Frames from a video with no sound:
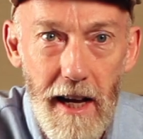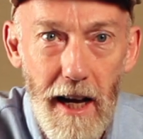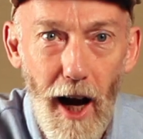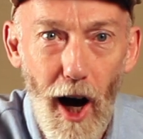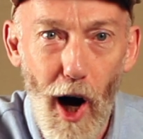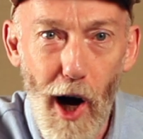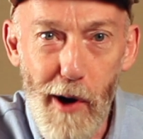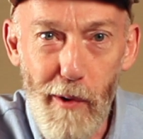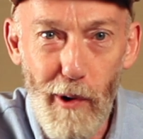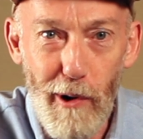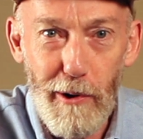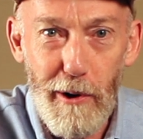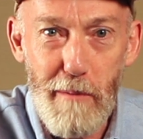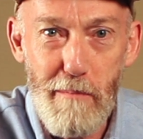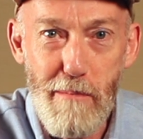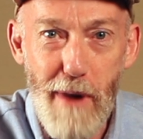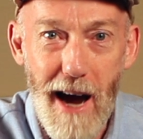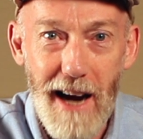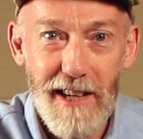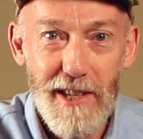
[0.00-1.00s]
Hi, welcome
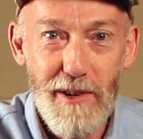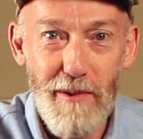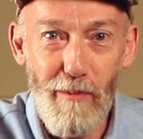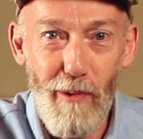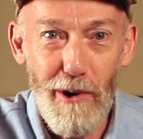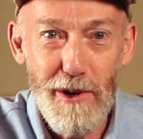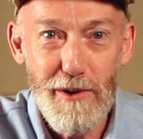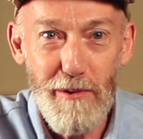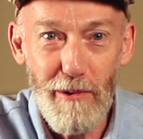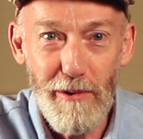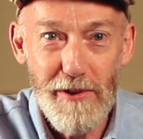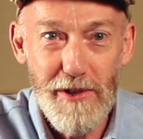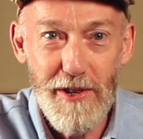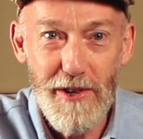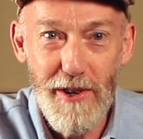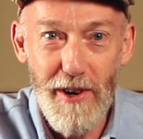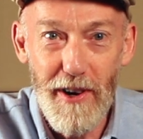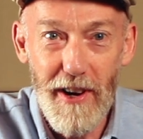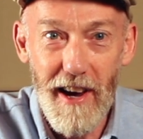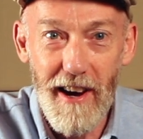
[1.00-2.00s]
back to Watchwell
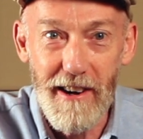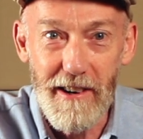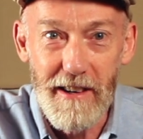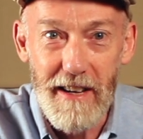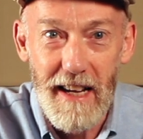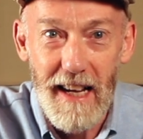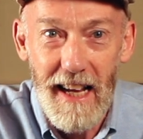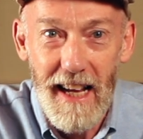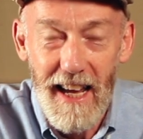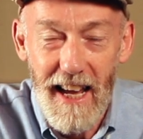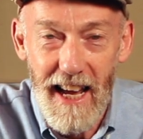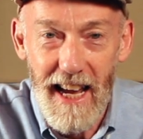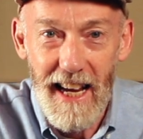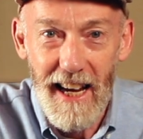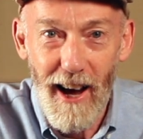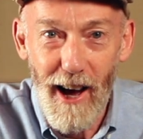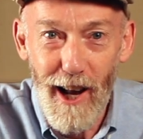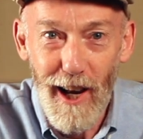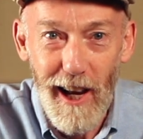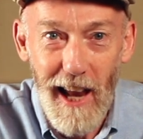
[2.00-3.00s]
Studio. In
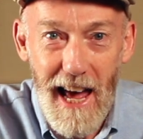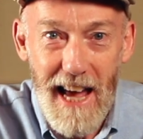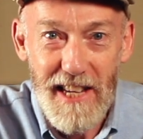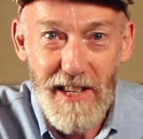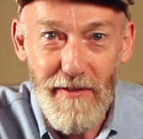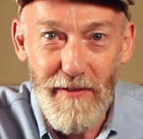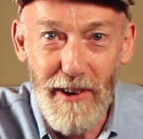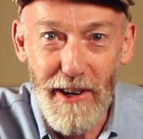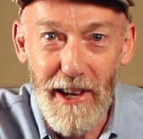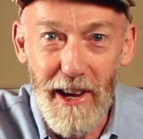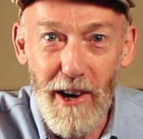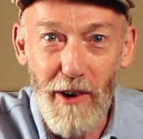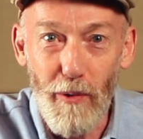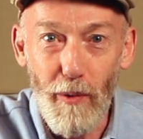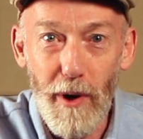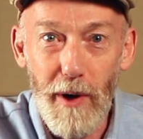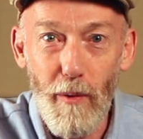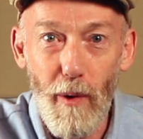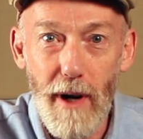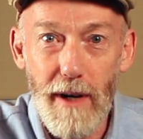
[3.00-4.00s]
our last video,
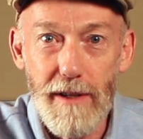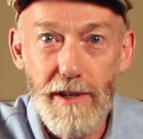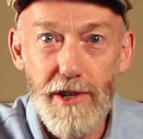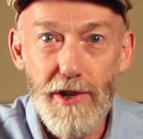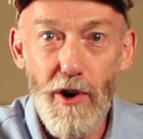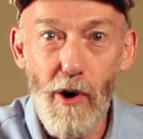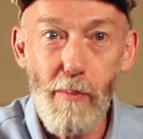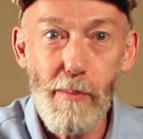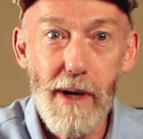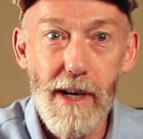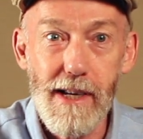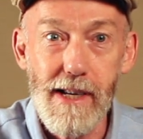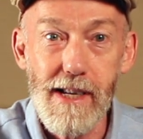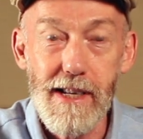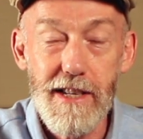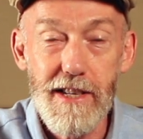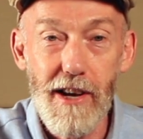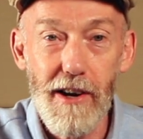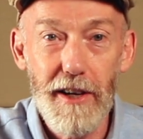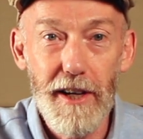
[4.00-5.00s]
we went shopping in
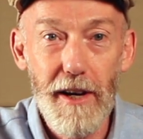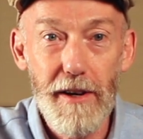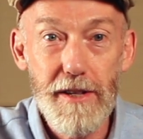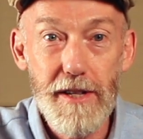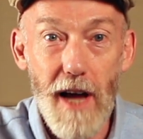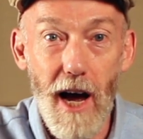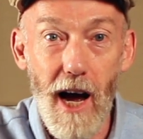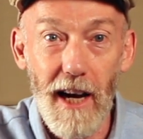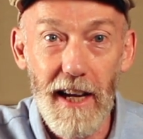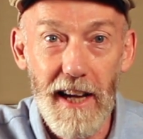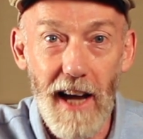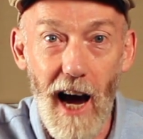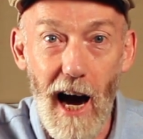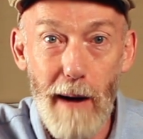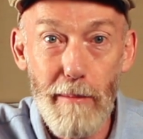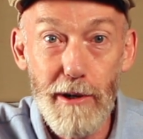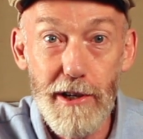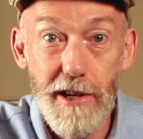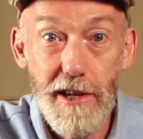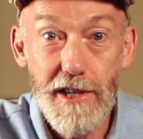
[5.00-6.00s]
Tokyo's
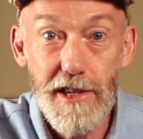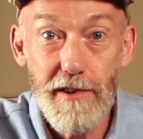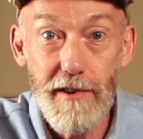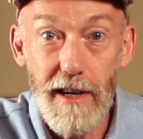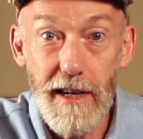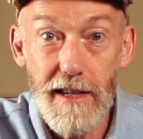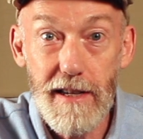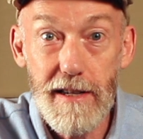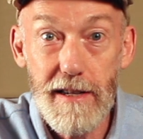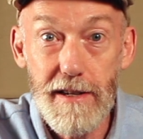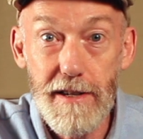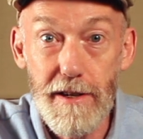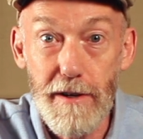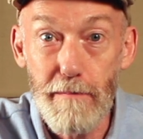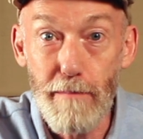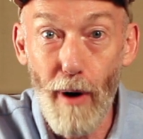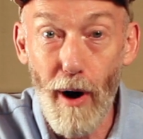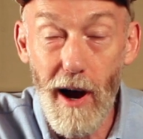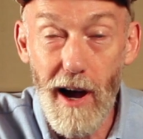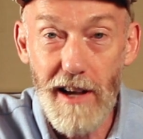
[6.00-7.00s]
Akihabara district to
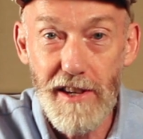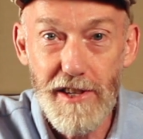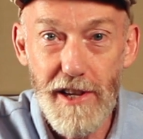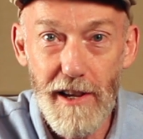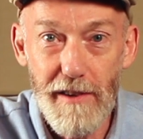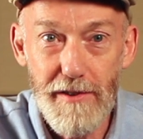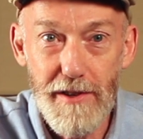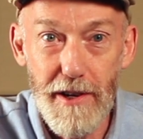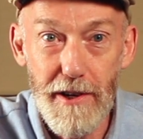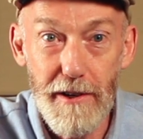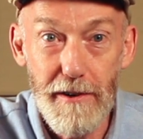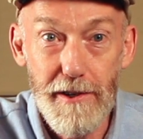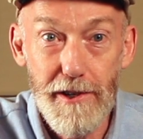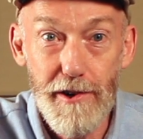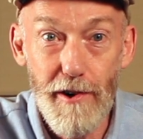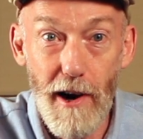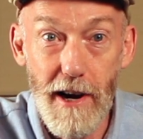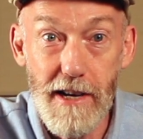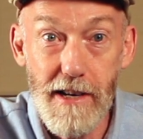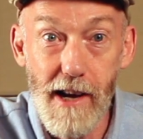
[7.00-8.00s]
buy ourselves a new
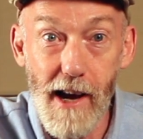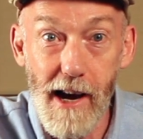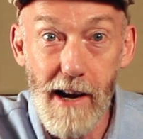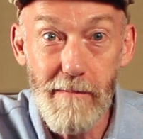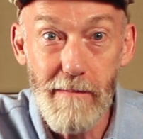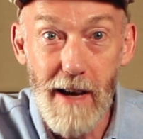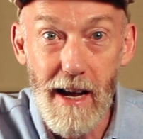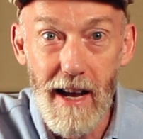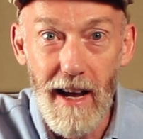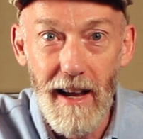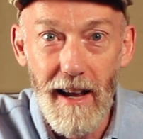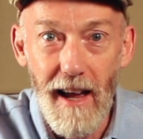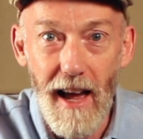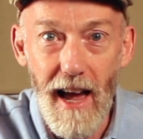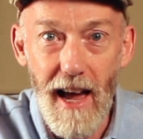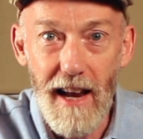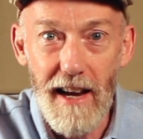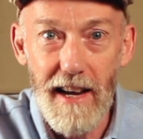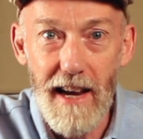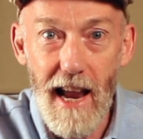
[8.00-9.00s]
train game,
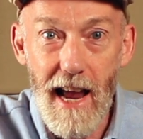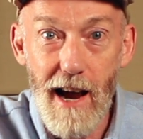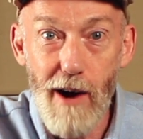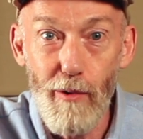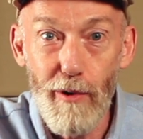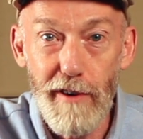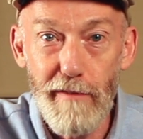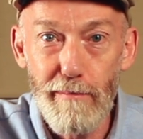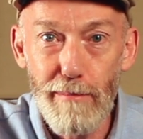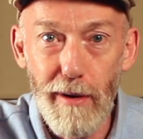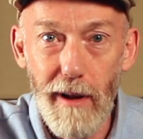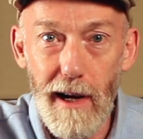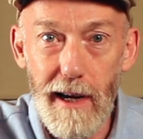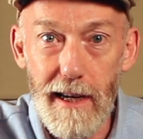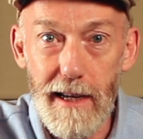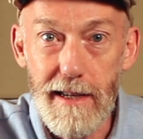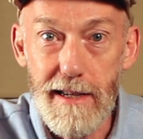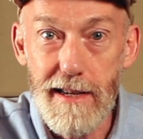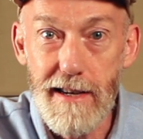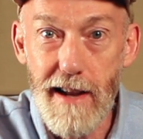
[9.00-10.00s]
and now we've played
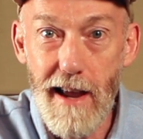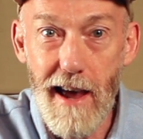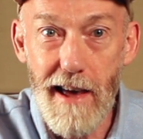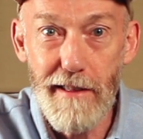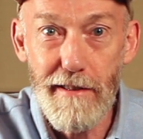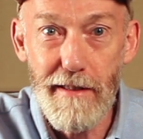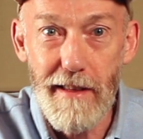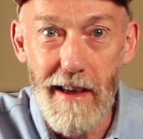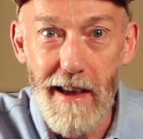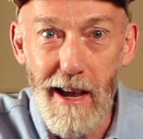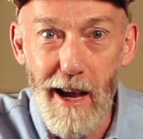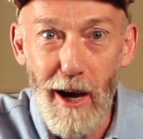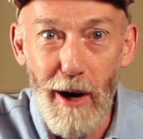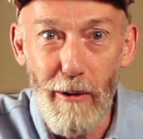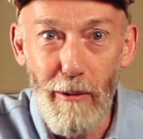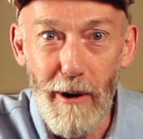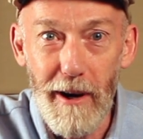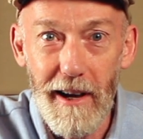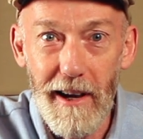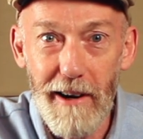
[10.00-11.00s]
it to death and
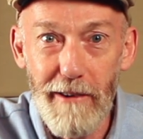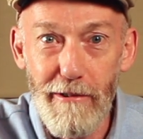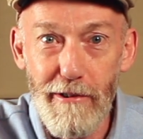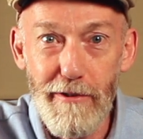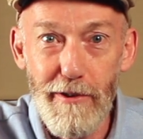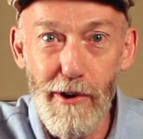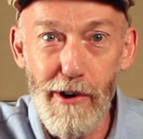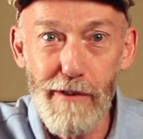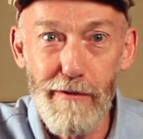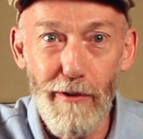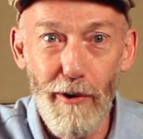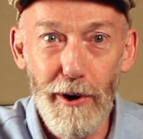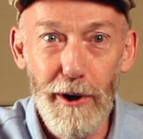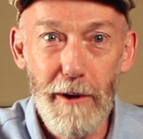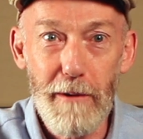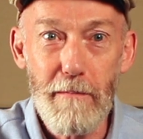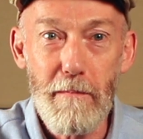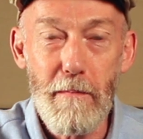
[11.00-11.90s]
we're going to review it for you.